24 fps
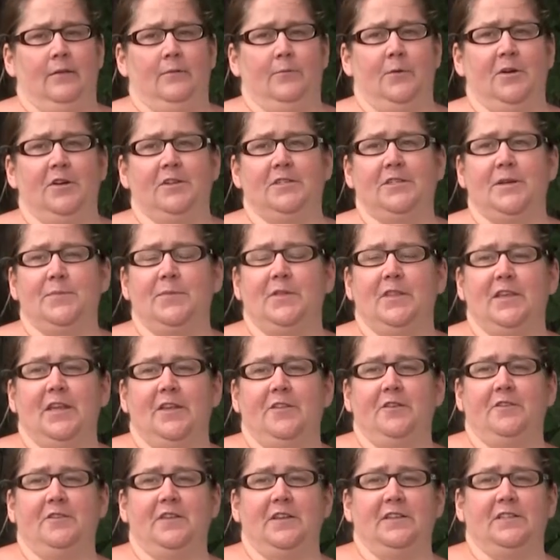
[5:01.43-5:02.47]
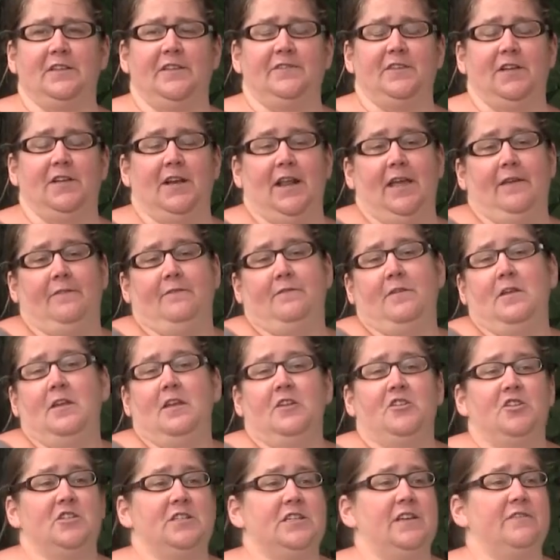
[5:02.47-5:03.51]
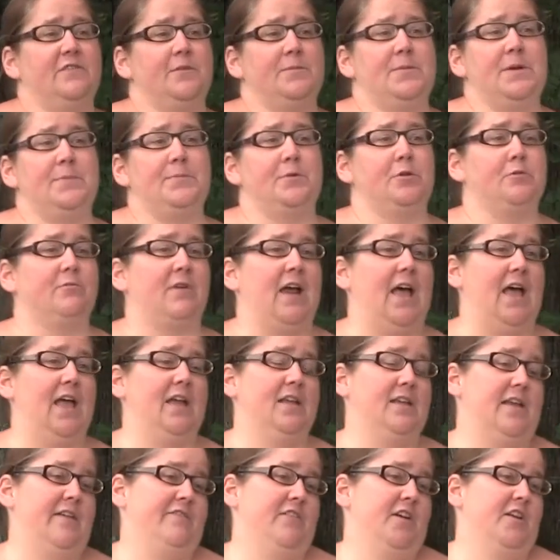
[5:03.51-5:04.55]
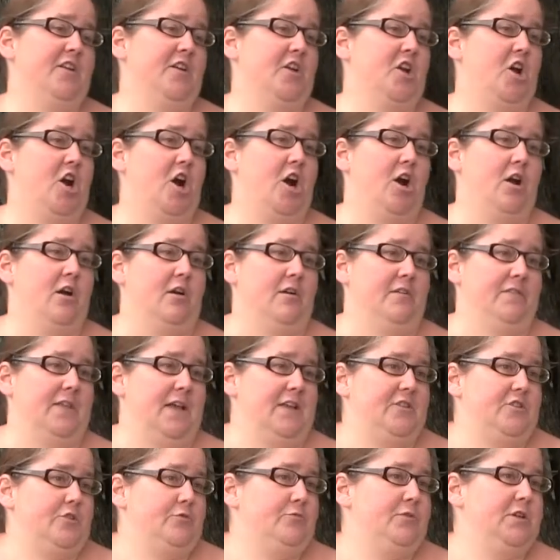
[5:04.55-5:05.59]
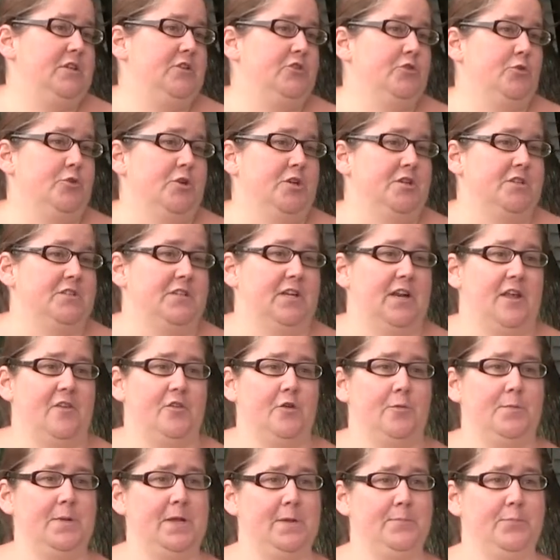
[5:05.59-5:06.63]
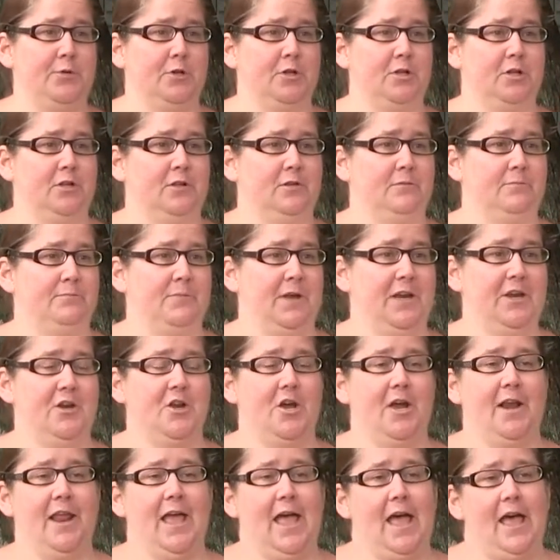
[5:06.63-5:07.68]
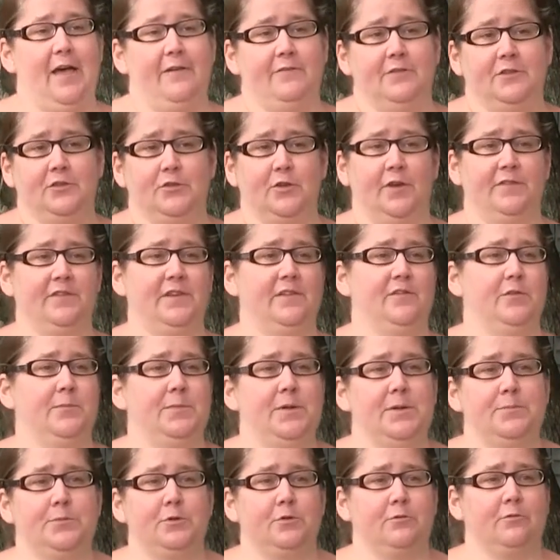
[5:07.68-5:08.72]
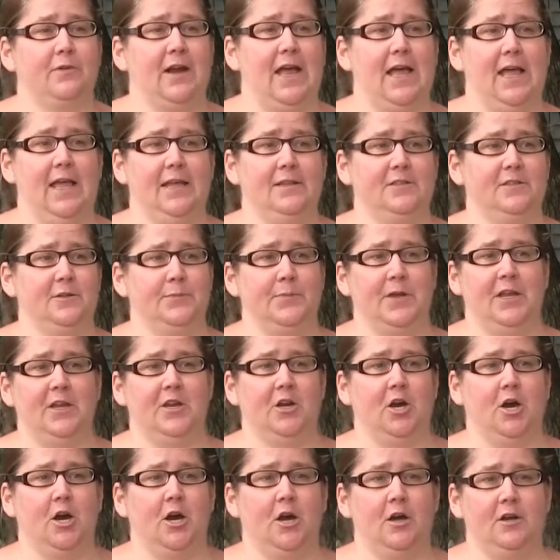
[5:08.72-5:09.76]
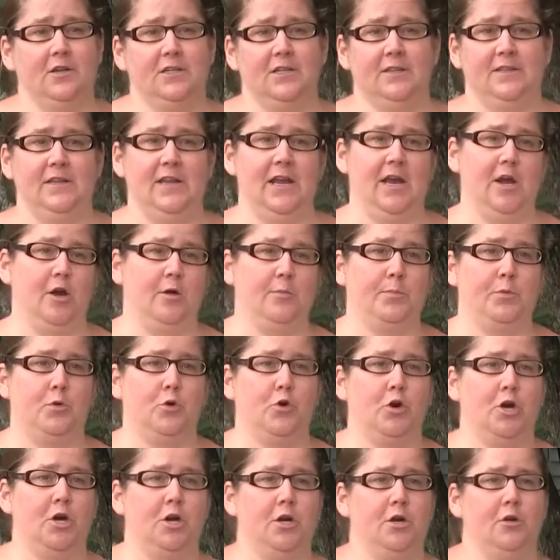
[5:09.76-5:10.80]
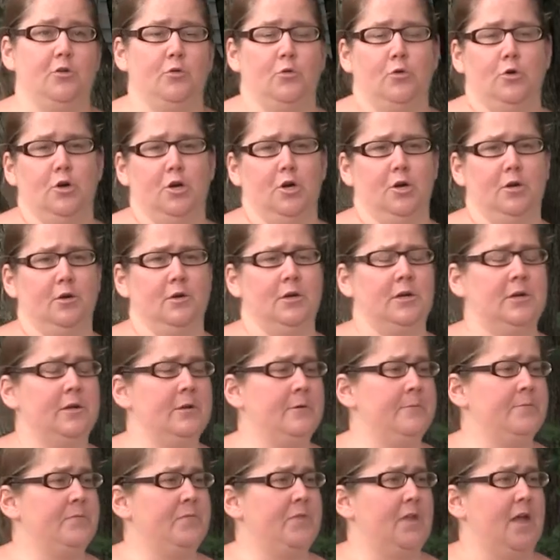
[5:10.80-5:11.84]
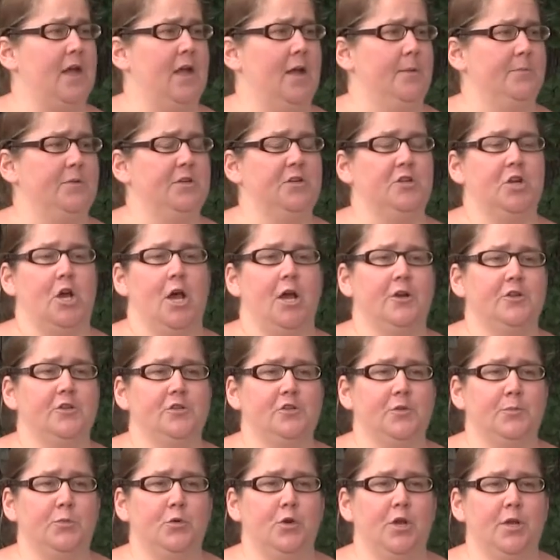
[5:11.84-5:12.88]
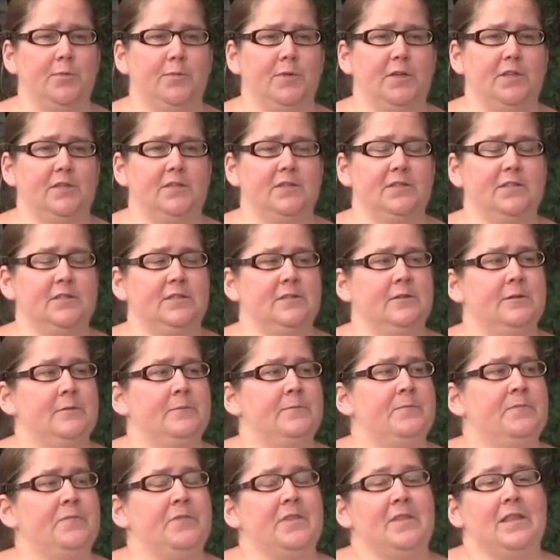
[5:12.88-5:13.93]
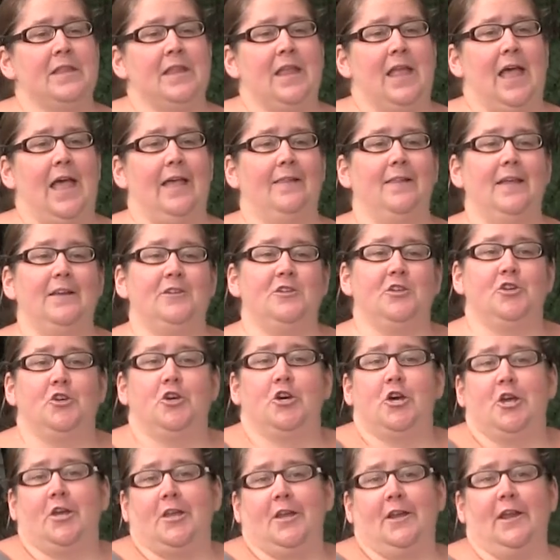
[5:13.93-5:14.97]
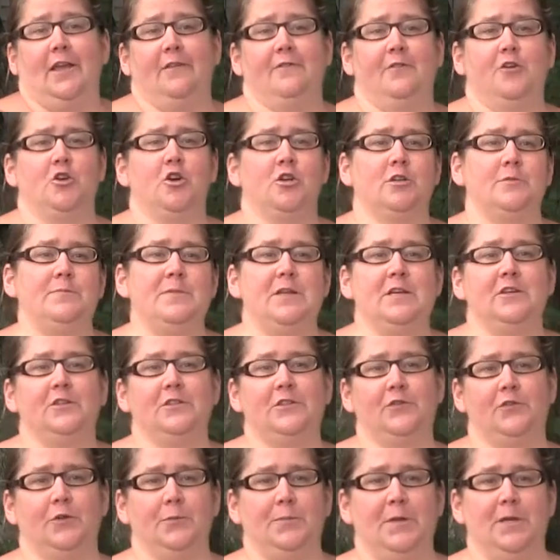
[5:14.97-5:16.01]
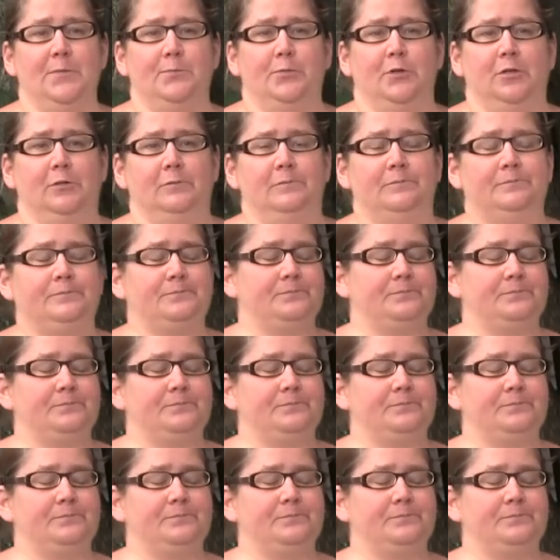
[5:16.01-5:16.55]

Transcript: What are some of the other things I've done? I've just given people rides. I've got a car, and that's a resource that other people might not have. And so I've given people rides in my car to the airport or to doctor's appointments. I like to cook, and I've cooked meals for people.